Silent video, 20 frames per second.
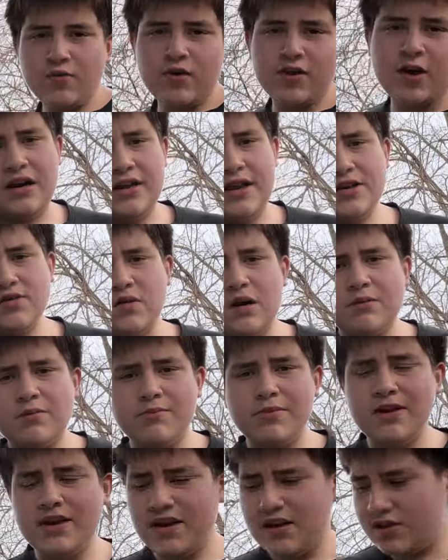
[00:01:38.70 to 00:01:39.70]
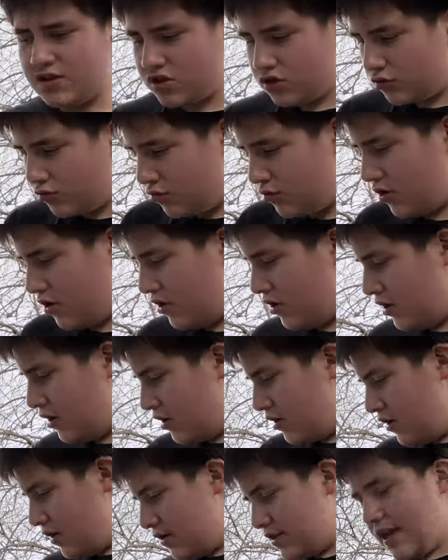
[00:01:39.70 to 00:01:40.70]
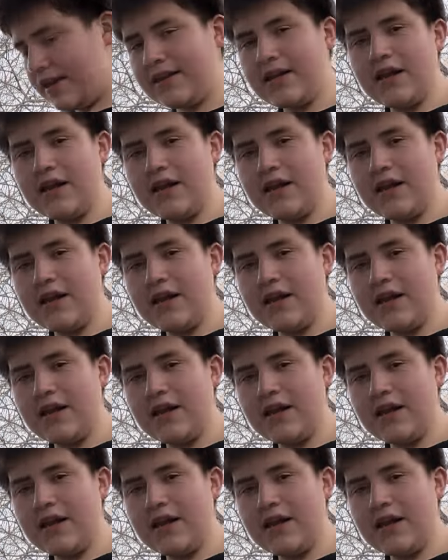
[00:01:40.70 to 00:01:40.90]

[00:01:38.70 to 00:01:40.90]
with. That's what I'm gonna be getting soon. So I think